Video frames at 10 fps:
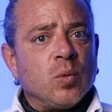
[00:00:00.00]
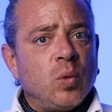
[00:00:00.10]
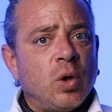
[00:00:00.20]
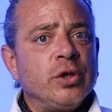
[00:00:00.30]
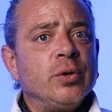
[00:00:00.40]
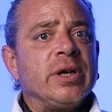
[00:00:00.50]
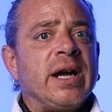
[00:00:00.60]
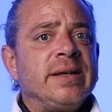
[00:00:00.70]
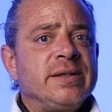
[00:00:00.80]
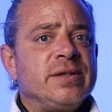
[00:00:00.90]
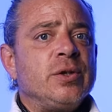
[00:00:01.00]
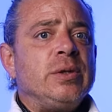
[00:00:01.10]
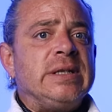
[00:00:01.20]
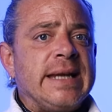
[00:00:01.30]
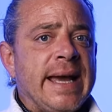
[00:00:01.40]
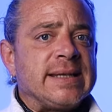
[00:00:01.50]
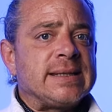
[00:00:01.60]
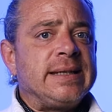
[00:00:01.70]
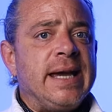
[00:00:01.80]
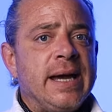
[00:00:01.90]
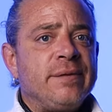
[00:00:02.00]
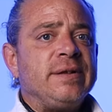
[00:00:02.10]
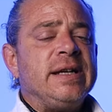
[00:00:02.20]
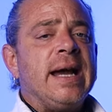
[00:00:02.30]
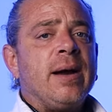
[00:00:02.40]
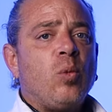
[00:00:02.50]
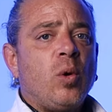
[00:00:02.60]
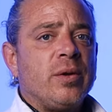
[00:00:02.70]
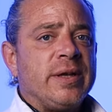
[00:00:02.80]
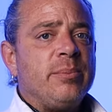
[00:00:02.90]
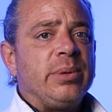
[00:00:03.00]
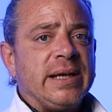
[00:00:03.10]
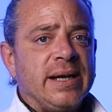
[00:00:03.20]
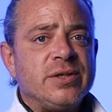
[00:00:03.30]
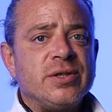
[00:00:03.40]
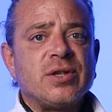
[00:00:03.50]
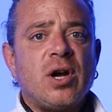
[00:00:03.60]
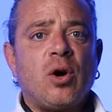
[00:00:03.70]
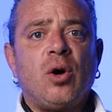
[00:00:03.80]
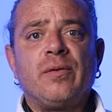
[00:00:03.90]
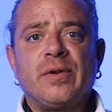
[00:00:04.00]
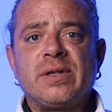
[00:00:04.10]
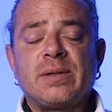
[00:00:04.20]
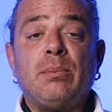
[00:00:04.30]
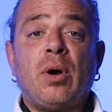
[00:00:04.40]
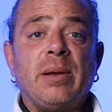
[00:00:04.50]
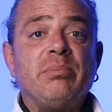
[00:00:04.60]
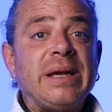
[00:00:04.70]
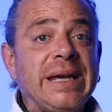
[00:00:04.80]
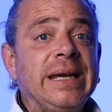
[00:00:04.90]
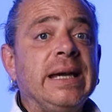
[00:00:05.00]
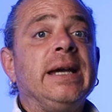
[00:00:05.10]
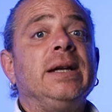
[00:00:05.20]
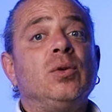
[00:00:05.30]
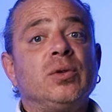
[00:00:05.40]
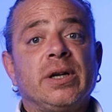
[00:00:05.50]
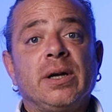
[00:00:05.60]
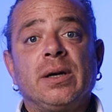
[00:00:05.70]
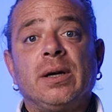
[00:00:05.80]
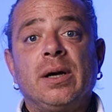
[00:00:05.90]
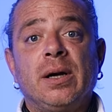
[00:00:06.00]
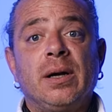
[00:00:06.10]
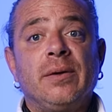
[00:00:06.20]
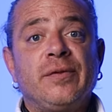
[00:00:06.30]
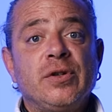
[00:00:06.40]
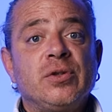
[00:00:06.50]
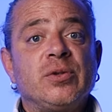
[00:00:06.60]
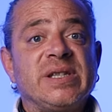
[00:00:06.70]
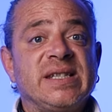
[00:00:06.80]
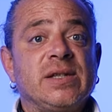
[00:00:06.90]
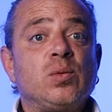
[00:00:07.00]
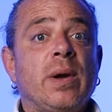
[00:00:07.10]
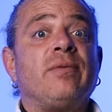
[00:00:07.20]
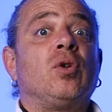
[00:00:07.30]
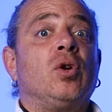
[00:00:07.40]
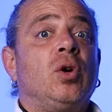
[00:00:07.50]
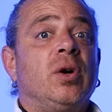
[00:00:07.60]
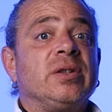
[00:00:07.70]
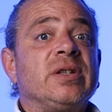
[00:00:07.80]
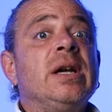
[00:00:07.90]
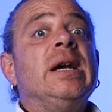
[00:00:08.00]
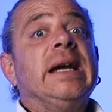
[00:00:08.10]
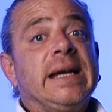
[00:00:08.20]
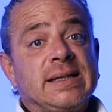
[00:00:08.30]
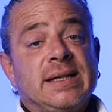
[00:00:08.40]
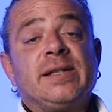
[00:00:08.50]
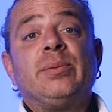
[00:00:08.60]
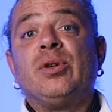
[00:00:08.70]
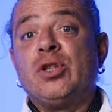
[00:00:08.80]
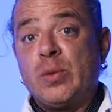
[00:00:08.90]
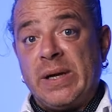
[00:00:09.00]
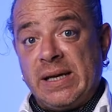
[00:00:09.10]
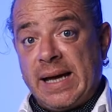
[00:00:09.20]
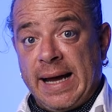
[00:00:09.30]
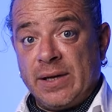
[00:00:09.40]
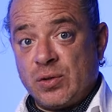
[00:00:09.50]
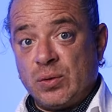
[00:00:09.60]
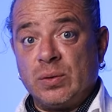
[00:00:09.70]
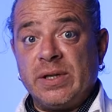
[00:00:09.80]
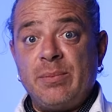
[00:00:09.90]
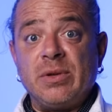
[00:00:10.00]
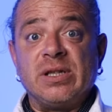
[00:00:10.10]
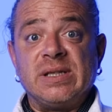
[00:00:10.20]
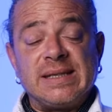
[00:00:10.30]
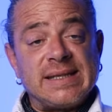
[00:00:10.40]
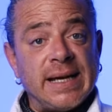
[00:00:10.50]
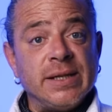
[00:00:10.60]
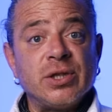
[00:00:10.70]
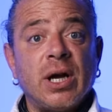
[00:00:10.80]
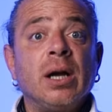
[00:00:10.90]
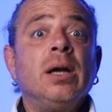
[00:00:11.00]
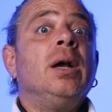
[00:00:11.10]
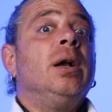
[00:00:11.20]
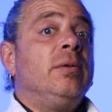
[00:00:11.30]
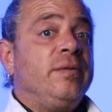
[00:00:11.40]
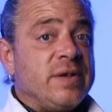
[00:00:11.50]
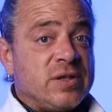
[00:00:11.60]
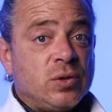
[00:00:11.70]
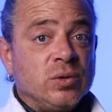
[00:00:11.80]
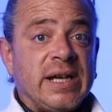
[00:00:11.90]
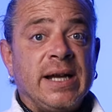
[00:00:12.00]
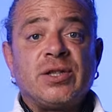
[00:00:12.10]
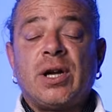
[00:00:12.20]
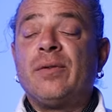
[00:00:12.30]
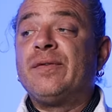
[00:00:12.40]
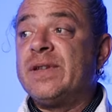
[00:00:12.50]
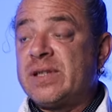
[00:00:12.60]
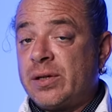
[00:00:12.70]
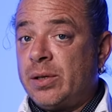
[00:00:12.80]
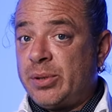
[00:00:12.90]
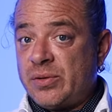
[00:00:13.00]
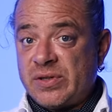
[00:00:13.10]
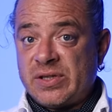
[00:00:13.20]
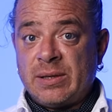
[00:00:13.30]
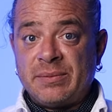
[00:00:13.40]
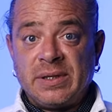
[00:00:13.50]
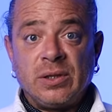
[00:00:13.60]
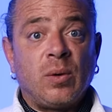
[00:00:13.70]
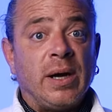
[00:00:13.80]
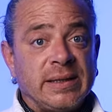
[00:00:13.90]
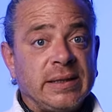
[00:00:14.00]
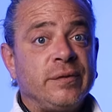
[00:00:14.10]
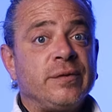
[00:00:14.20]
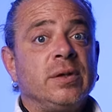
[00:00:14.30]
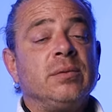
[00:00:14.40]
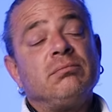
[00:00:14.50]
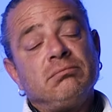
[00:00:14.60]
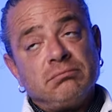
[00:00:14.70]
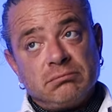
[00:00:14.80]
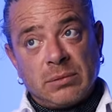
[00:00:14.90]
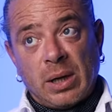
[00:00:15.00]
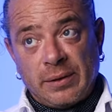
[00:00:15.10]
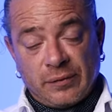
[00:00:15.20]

what you are going to do next carefully and what the implications are of it might be in order uh, for you to assess whether or not it's going to put you in actual imminent danger. Physical danger, physical abuse is something quite different. My